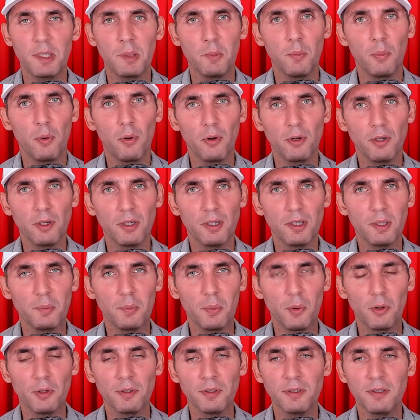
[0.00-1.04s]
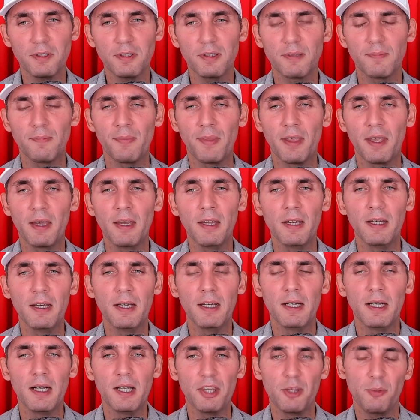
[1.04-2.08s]
important,
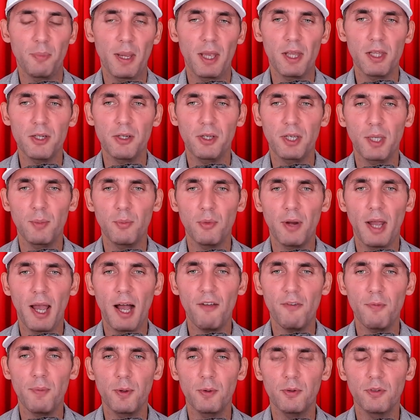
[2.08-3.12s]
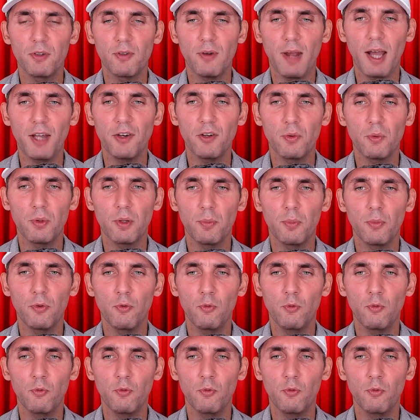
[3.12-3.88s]
the Paleo-Hebrew alphabet was gradually